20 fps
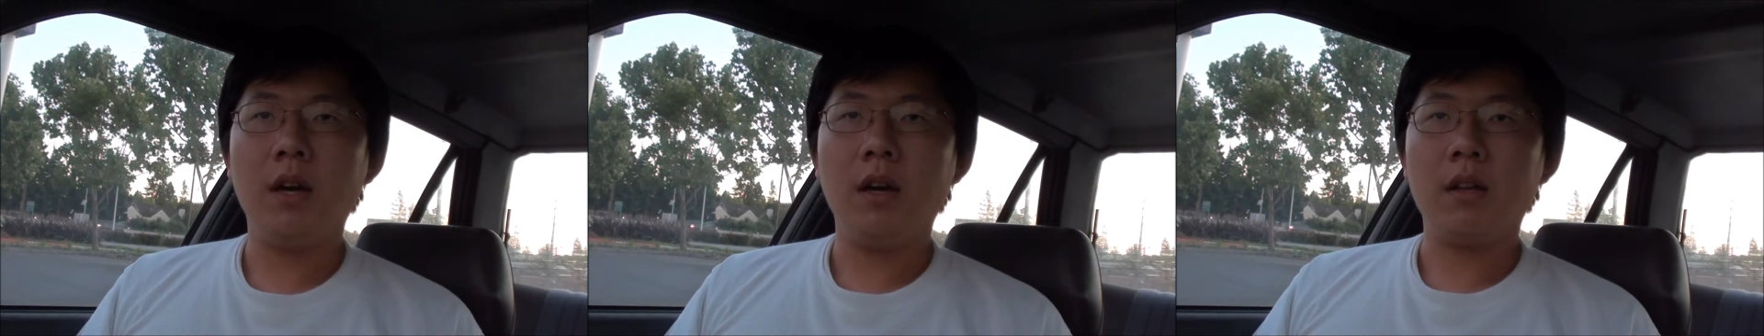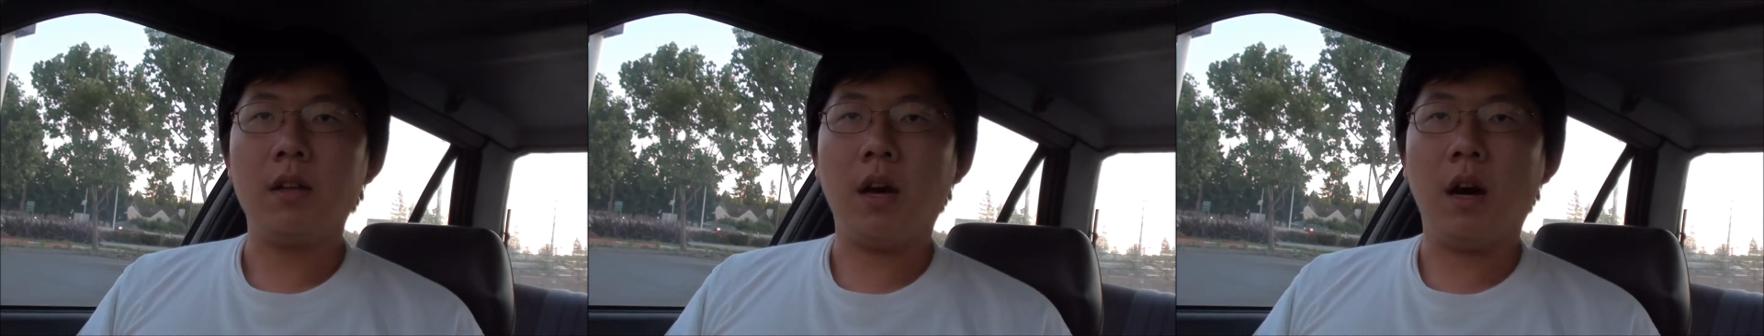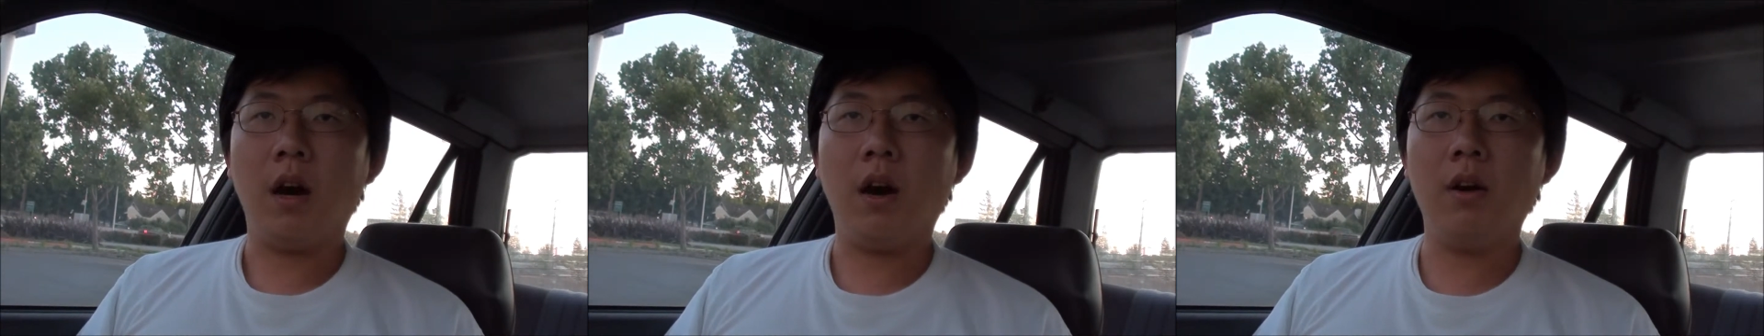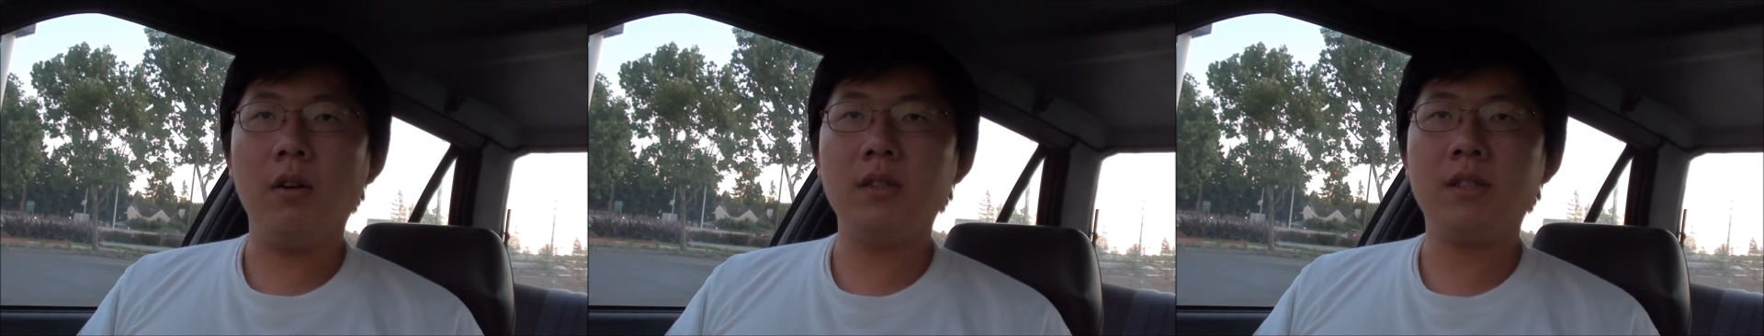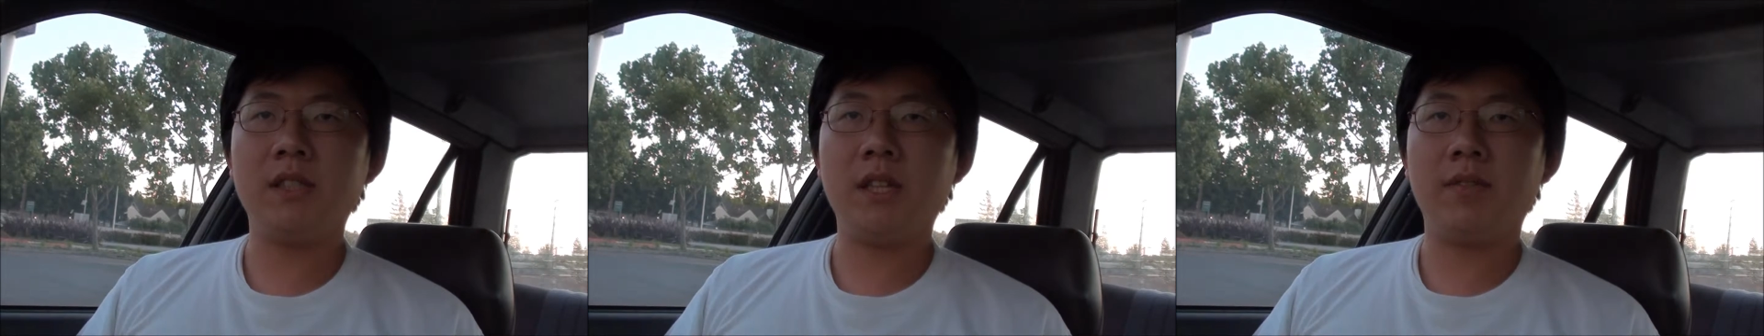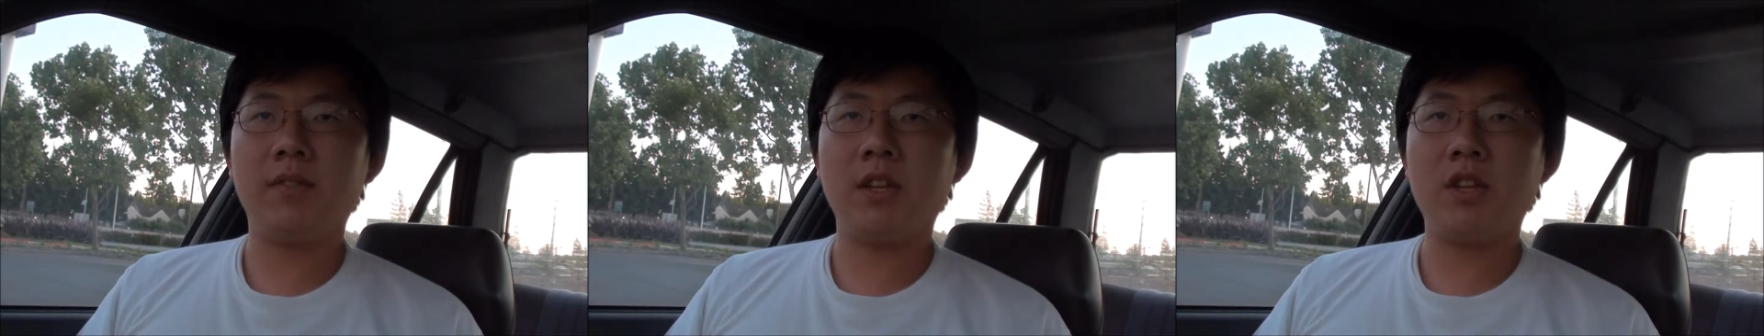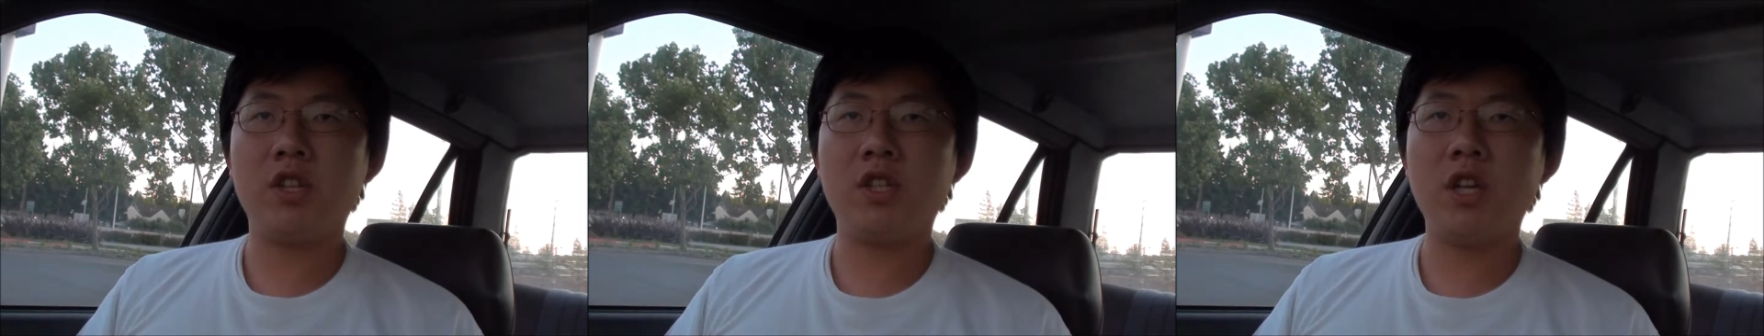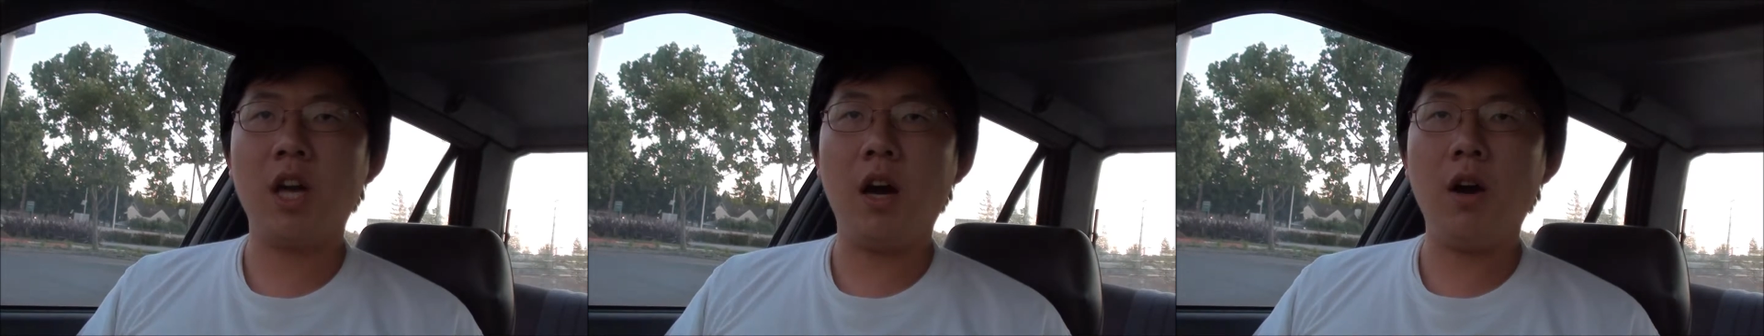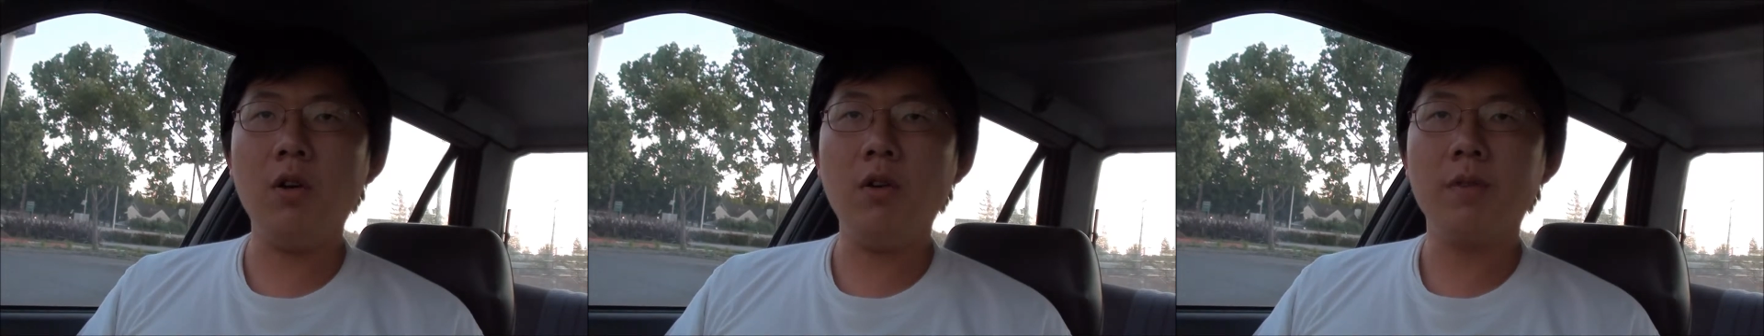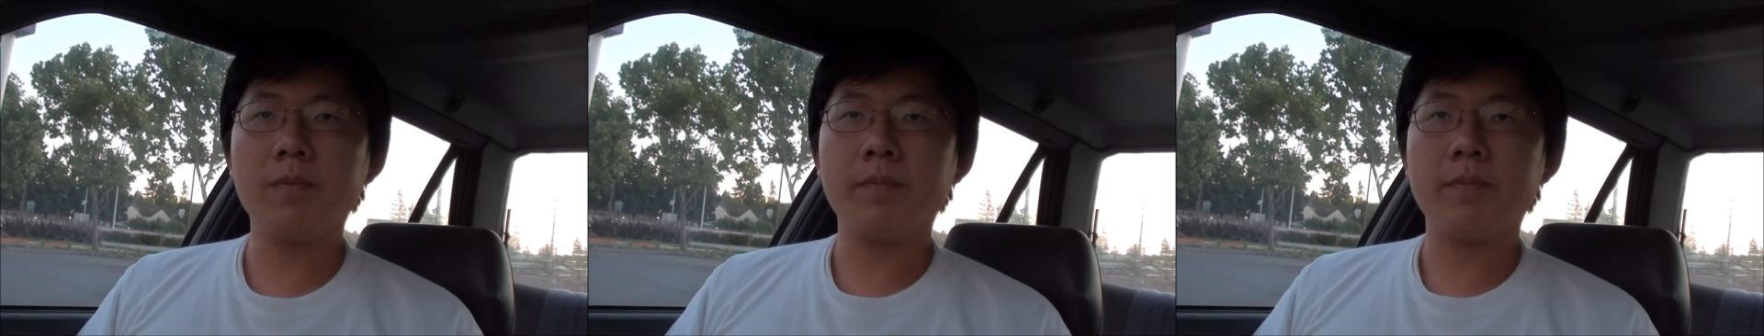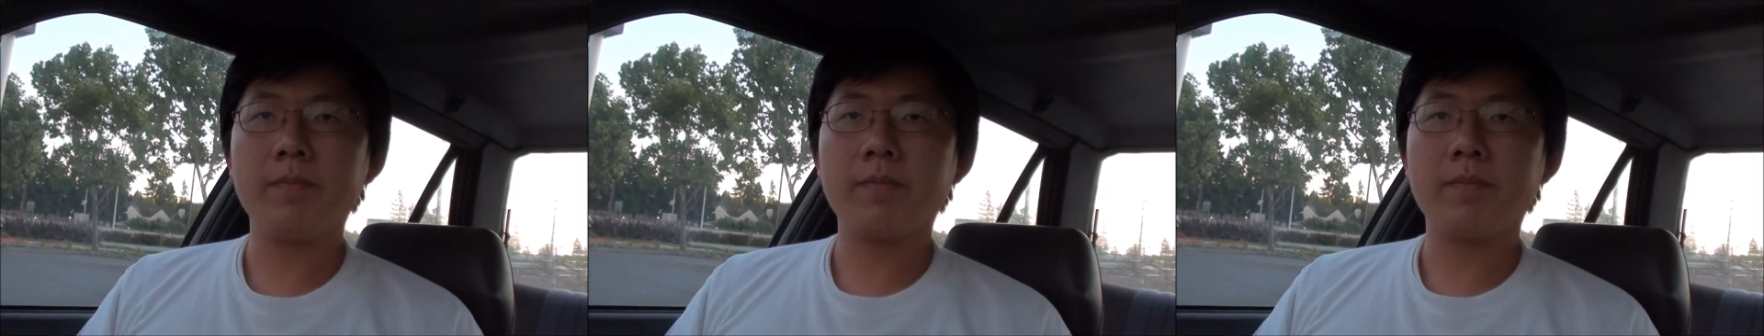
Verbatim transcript: the host of this show.